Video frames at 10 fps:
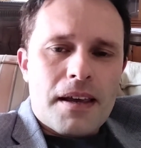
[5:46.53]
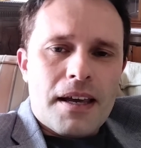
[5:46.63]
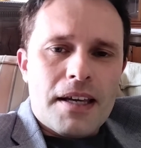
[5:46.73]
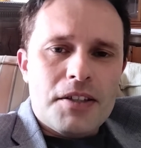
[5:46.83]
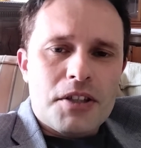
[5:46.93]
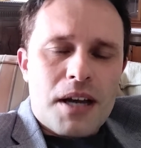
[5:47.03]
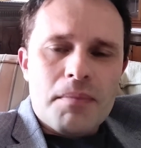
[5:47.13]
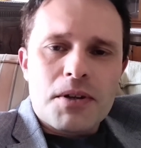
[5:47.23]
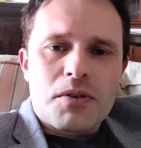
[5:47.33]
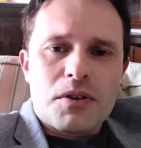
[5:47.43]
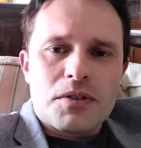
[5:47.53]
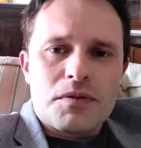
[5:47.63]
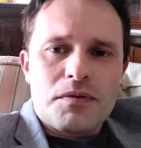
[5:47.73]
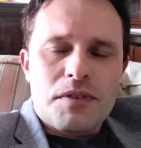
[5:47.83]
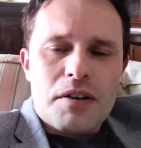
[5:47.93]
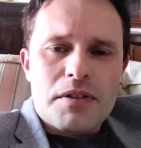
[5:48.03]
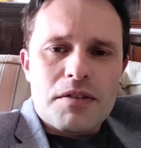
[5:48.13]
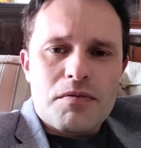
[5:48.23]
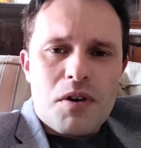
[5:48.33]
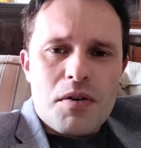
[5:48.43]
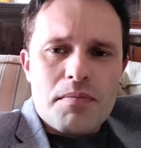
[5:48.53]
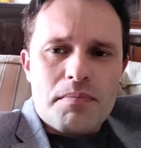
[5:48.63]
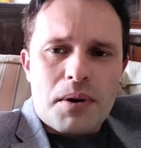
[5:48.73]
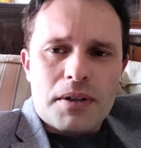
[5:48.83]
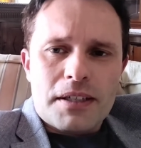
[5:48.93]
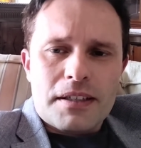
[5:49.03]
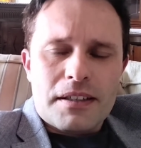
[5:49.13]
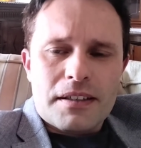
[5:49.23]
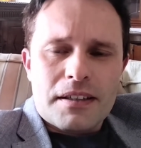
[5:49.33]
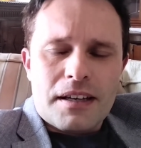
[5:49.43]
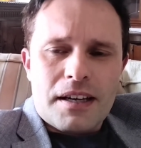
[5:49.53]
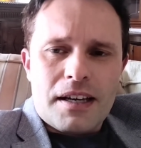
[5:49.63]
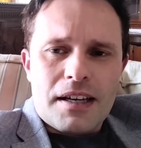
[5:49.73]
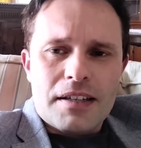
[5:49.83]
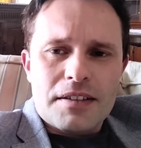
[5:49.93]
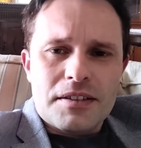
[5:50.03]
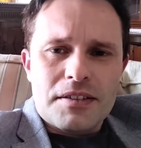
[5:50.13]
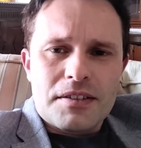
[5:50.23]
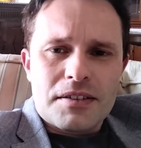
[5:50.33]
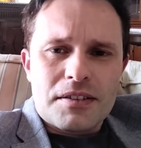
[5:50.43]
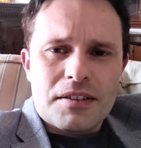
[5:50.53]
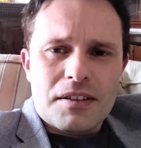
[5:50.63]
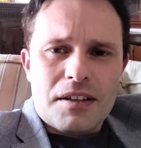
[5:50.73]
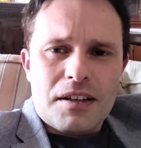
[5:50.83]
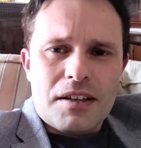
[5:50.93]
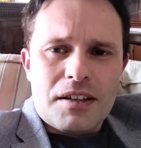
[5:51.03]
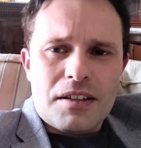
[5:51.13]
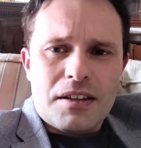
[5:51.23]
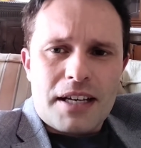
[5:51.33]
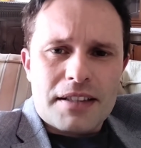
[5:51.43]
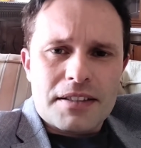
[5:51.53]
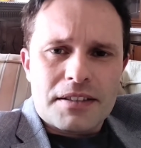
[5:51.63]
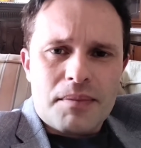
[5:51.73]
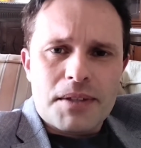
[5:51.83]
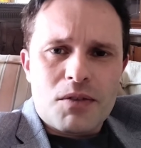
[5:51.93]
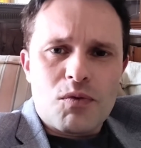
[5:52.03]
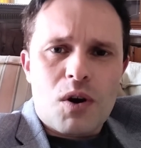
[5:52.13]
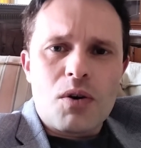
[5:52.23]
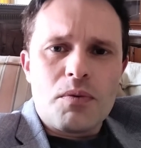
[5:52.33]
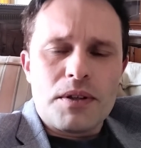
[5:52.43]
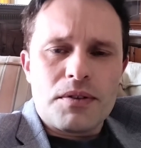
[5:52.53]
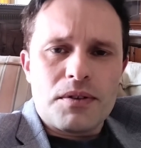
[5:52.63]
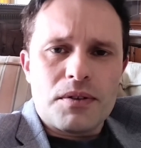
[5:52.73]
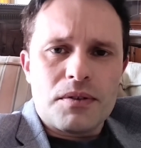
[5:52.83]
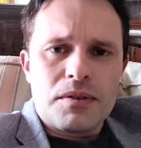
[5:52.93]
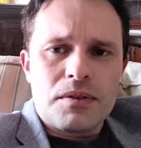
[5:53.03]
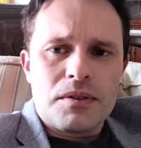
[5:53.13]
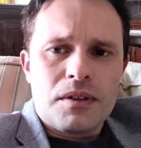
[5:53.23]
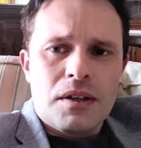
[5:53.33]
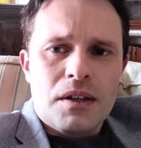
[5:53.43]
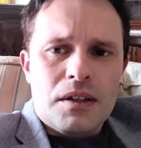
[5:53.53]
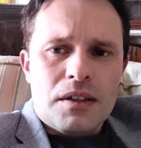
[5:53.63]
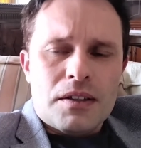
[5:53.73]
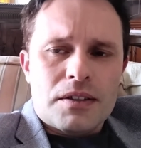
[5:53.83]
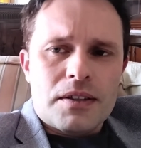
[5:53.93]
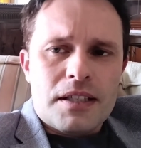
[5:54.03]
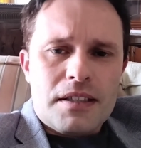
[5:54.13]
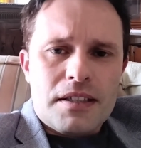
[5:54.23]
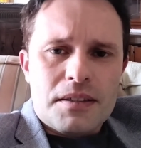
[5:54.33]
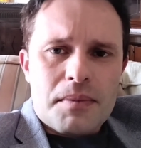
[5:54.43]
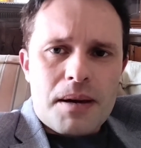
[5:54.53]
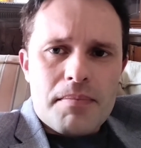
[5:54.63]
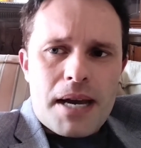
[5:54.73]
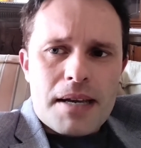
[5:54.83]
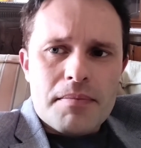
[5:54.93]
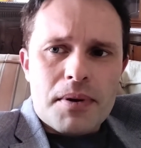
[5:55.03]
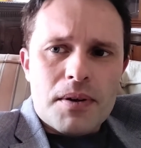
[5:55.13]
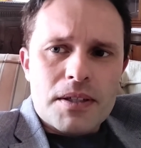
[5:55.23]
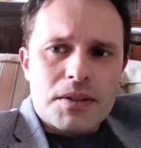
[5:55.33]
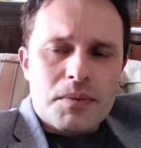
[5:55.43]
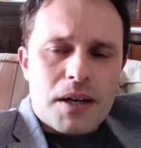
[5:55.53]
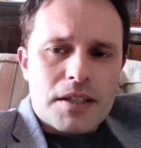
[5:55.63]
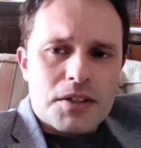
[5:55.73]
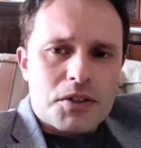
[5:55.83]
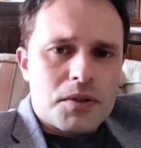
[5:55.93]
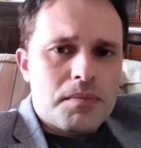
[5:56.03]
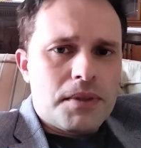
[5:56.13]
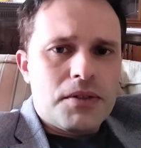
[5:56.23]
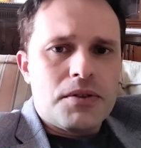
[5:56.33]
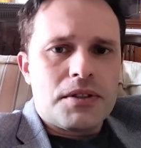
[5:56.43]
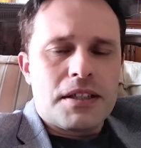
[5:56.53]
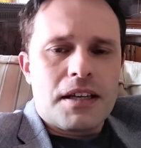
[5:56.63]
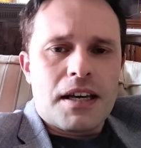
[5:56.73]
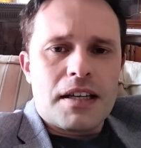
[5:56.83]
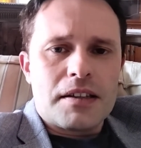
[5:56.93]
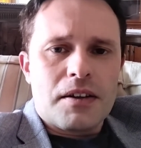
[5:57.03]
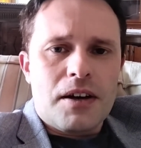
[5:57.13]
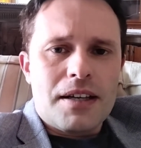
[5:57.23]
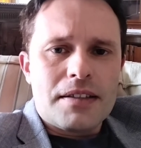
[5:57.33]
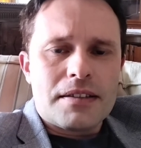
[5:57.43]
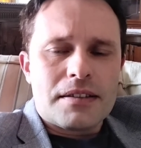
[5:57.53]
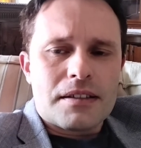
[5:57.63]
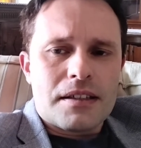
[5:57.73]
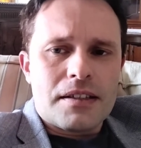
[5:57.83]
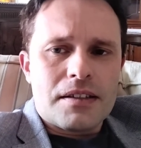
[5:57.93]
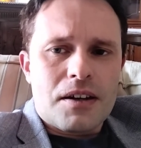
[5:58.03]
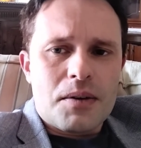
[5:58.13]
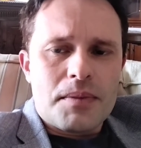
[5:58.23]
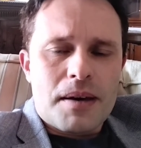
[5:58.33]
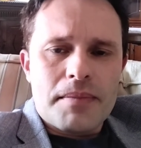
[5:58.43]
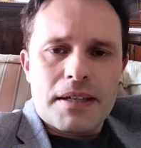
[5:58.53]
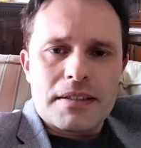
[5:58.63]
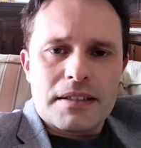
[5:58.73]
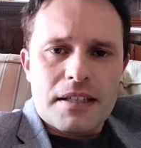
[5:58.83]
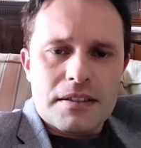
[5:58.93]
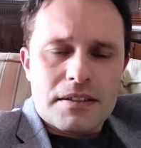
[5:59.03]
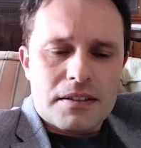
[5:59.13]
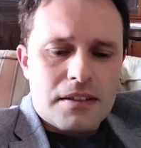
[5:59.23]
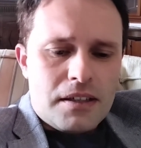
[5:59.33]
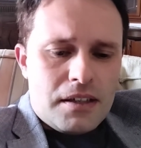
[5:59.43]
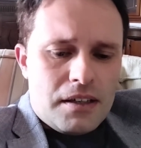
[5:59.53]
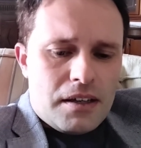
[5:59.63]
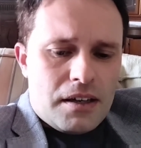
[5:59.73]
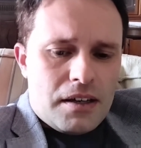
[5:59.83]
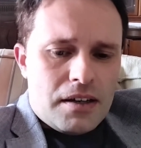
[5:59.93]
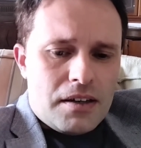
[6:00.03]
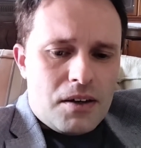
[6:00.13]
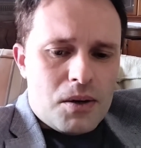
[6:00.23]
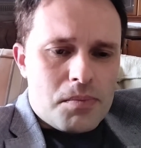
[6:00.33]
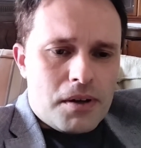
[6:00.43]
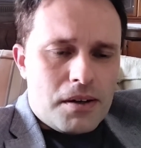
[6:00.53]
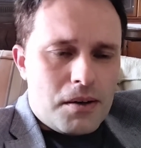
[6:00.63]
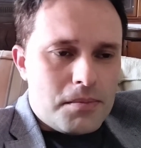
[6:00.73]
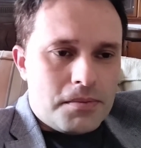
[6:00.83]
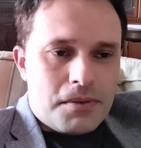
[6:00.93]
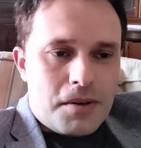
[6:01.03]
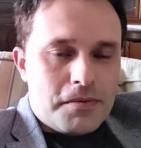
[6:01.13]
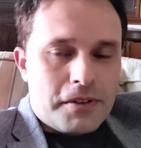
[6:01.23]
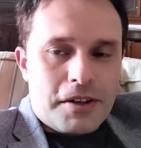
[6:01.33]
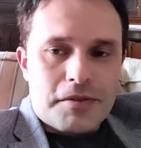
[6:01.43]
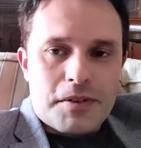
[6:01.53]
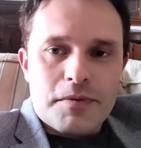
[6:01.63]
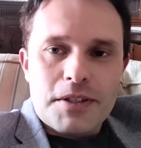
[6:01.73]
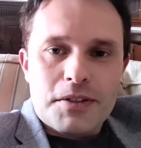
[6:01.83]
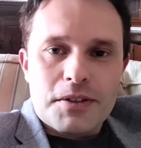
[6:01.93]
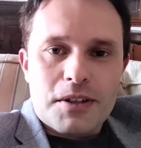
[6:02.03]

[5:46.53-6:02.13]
And you come across very robotic and like there's something wrong with you. So these are my main points why you shouldn't be using canned lines, and I hope that makes sense. Hopefully I've convinced you